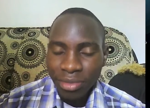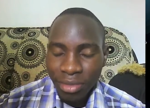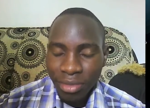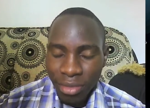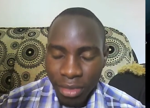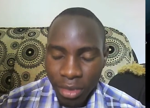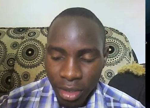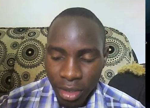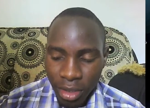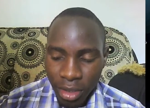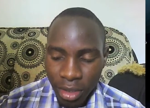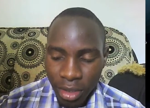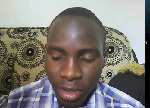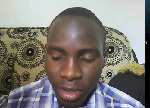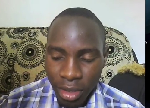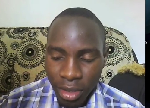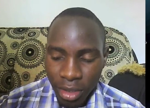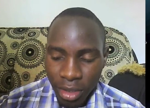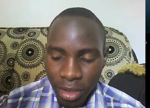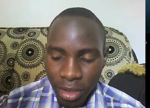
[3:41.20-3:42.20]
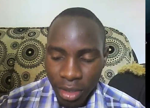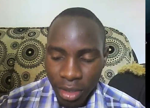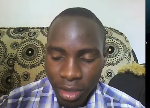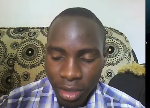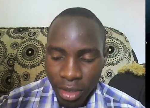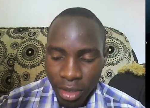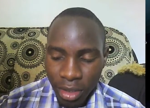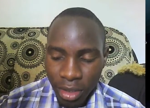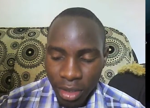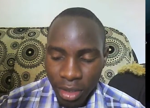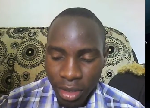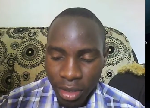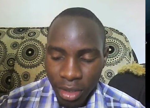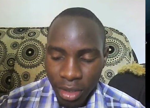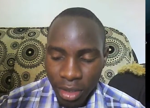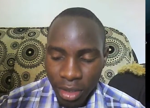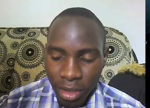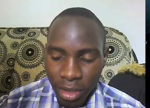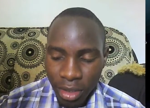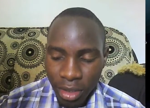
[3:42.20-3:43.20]

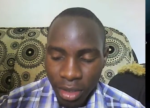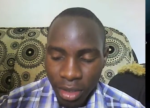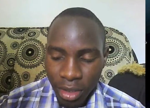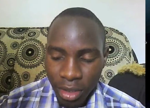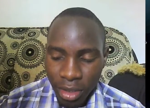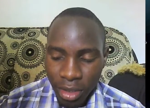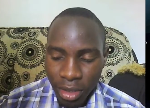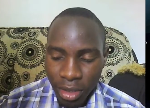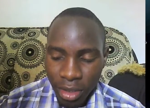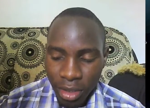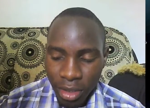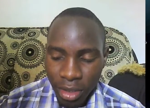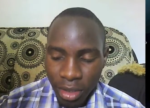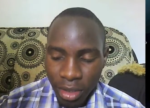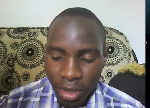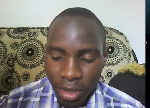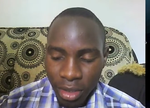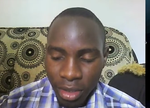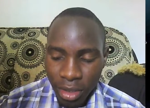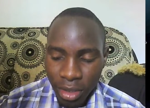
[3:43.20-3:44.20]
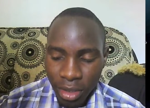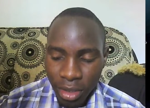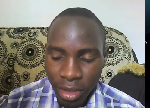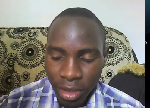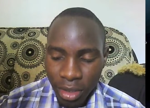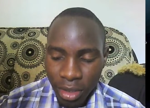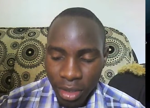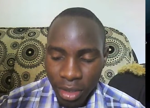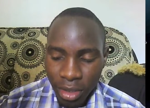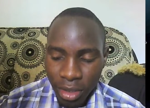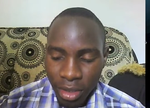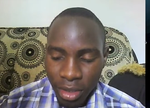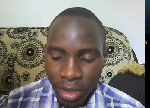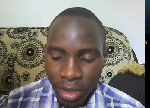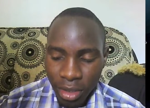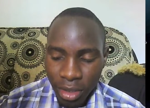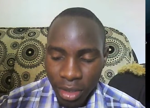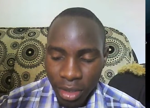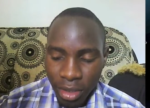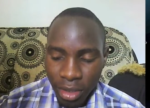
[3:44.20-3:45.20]

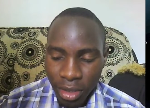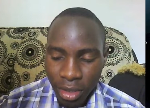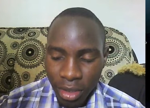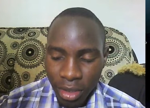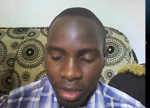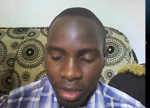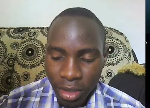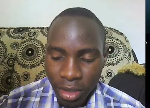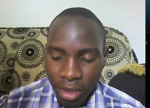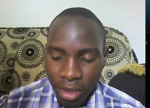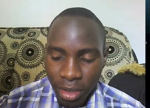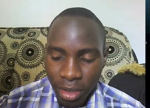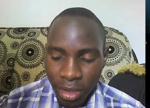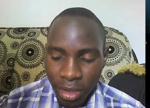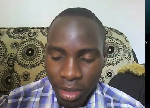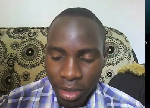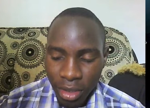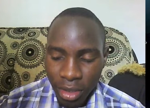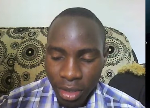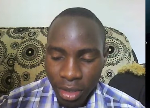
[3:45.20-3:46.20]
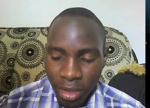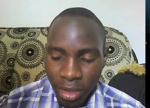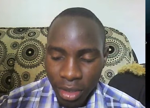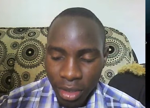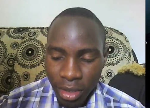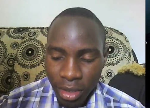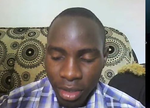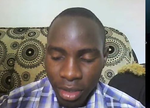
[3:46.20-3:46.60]
[no speech]